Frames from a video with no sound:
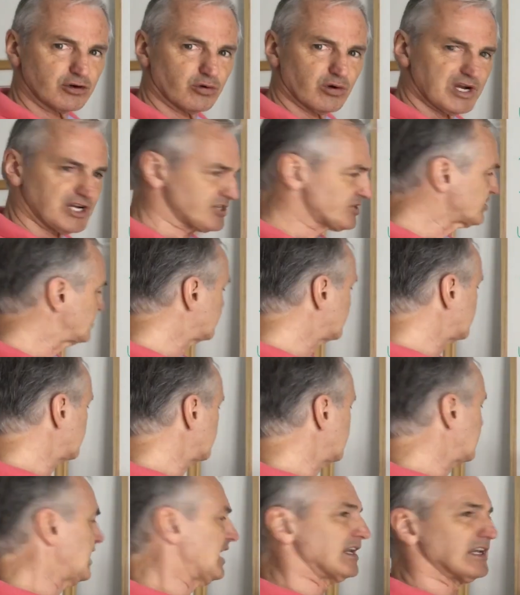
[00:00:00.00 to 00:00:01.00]
question
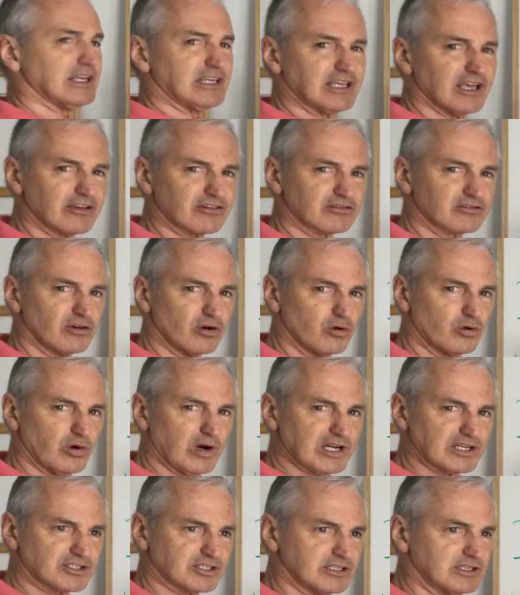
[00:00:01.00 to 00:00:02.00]
and a yes-no
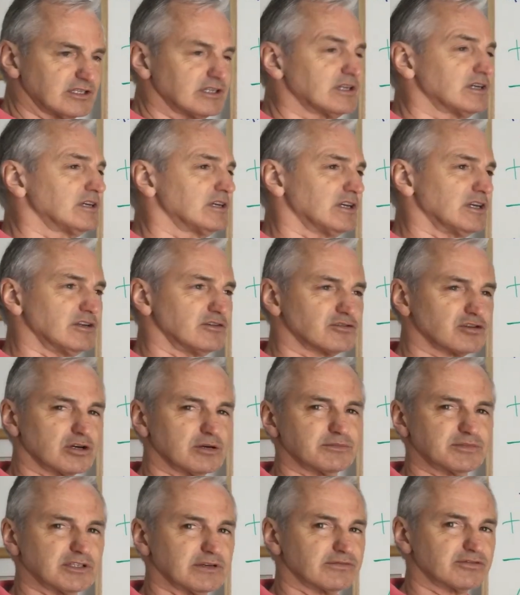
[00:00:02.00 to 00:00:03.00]
question in
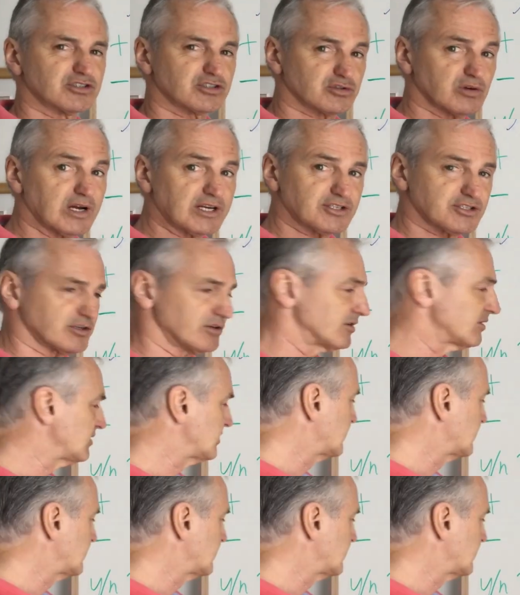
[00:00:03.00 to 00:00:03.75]
terms of structure